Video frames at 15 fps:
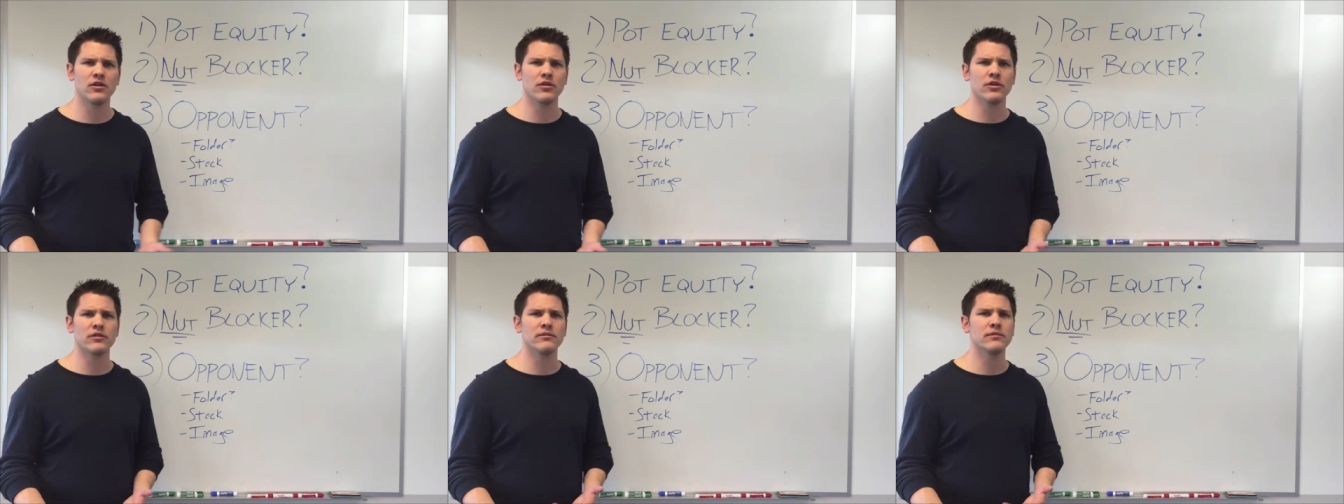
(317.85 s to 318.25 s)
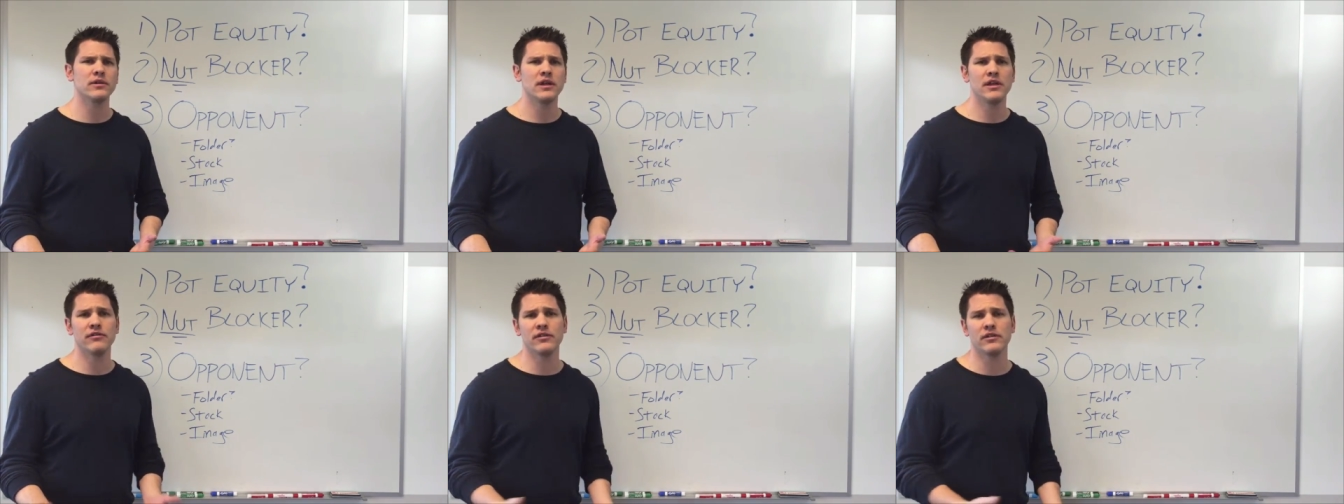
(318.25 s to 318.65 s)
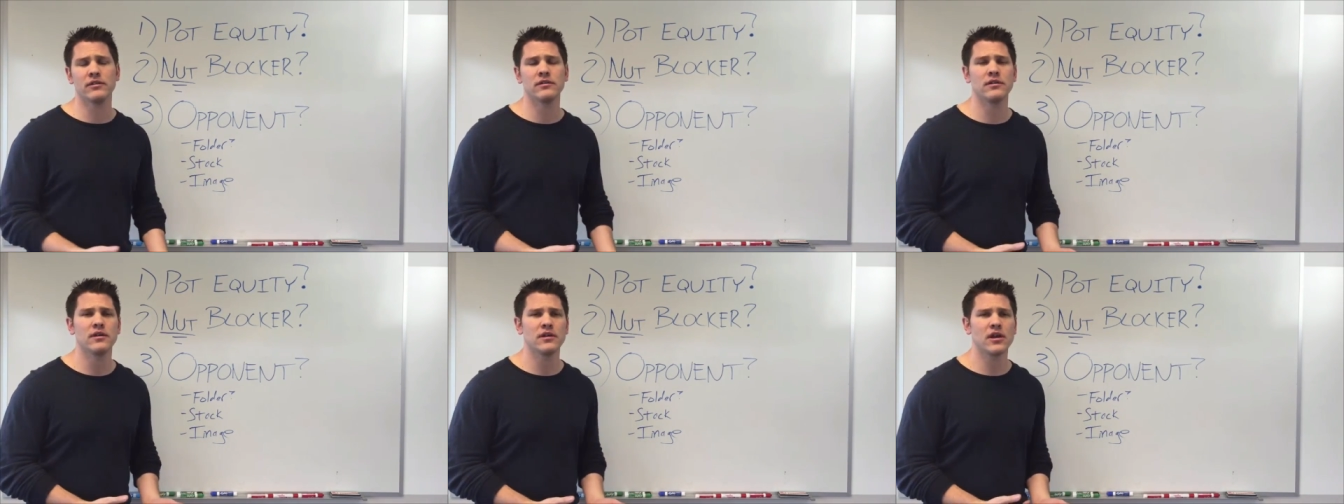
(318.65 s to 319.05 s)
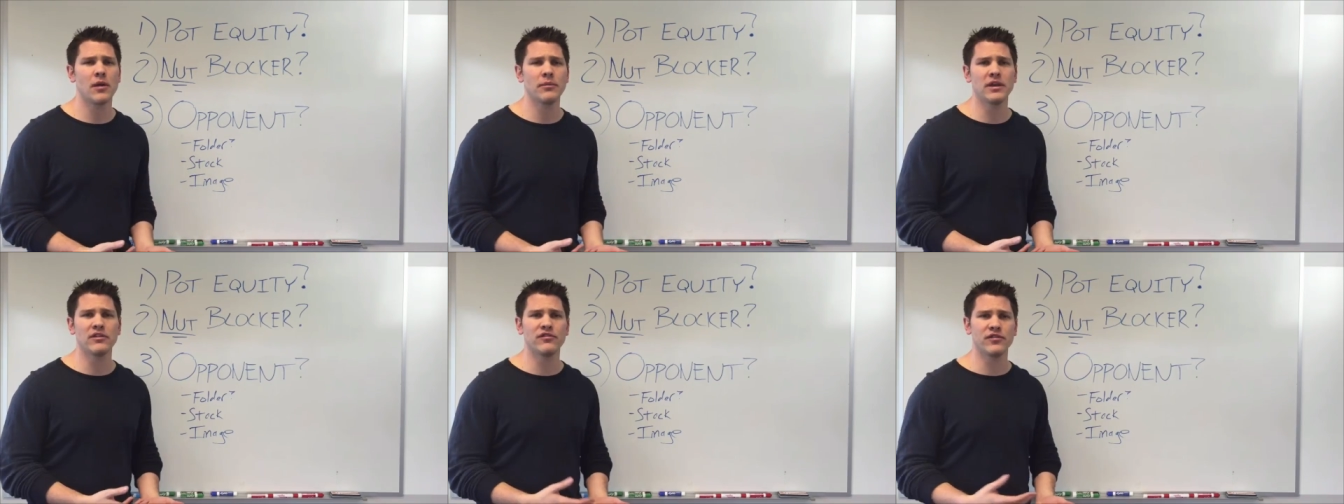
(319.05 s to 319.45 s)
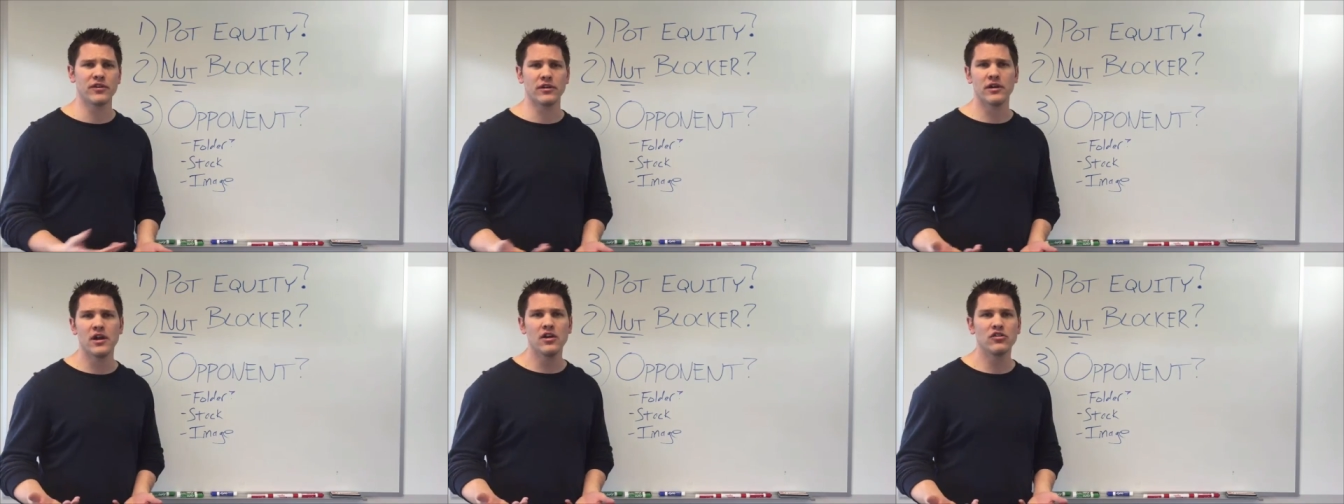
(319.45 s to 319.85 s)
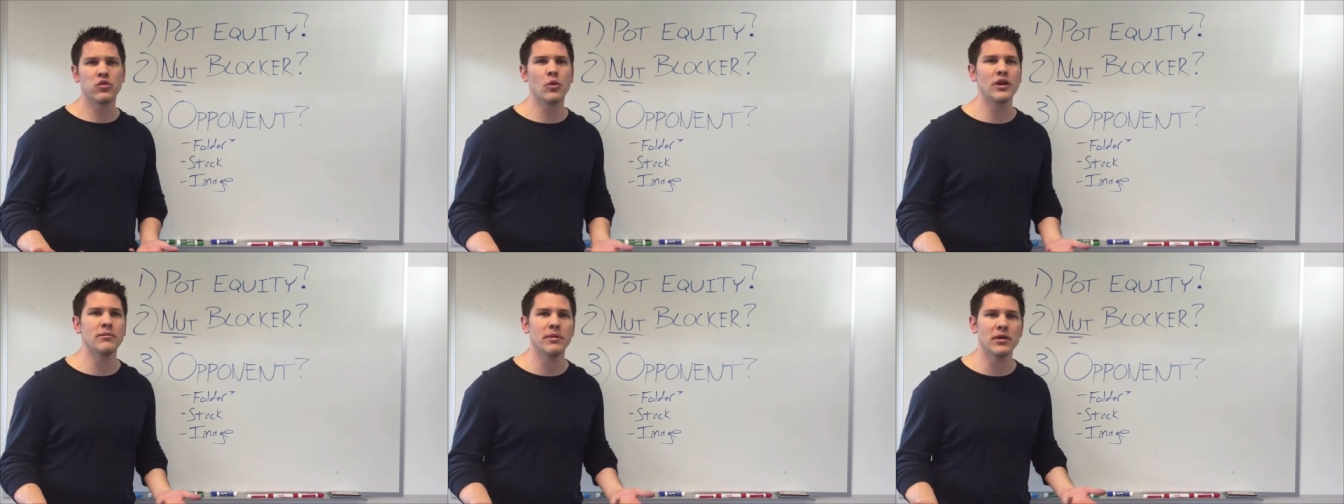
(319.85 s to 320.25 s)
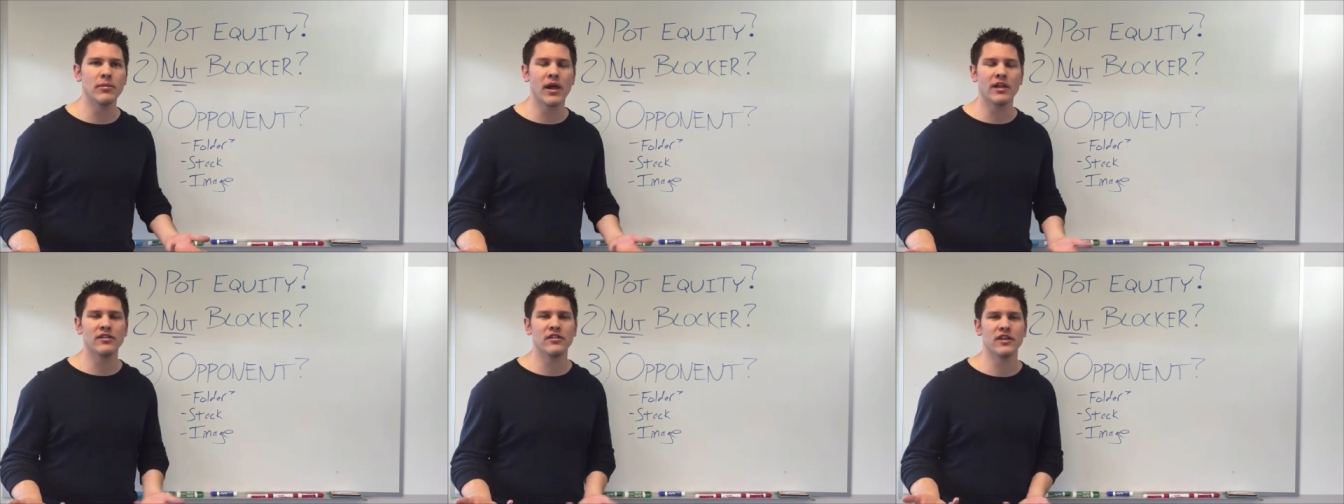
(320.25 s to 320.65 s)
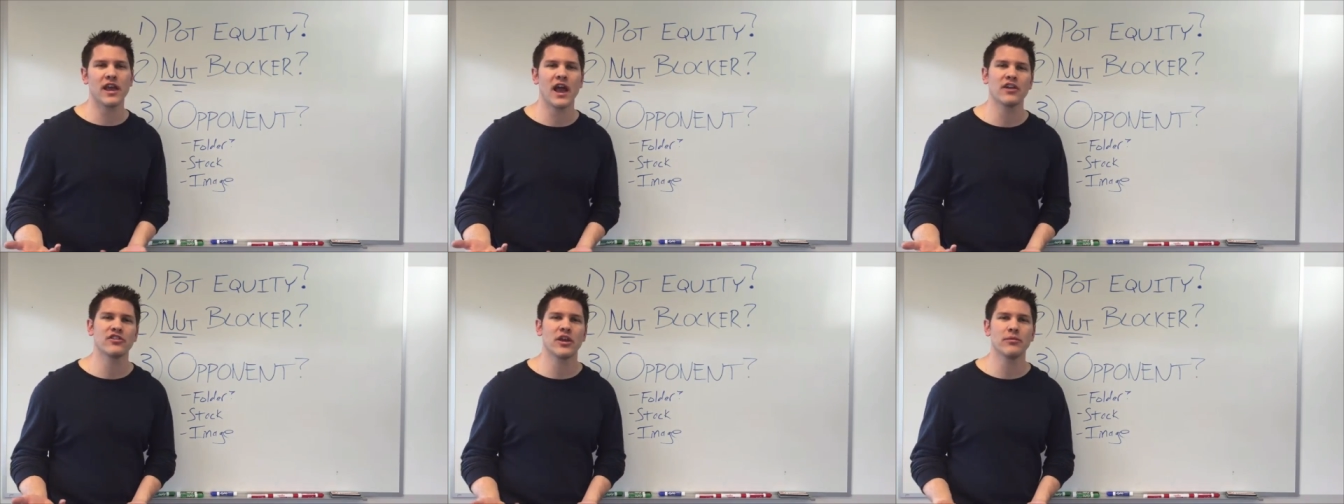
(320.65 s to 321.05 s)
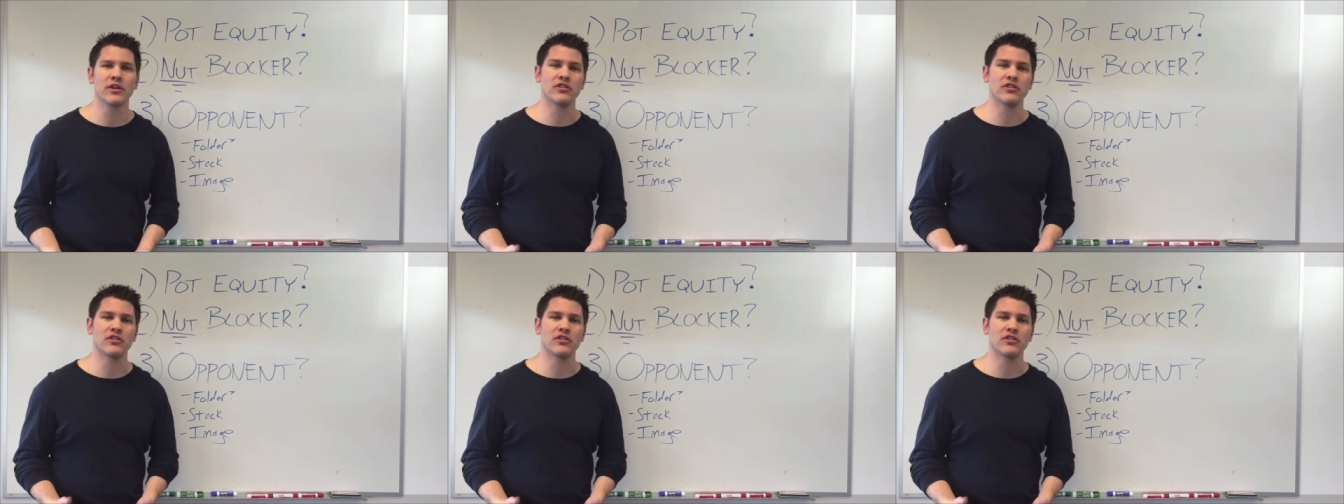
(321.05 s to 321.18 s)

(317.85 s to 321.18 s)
or even coming in for twenty big blinds in the cash games,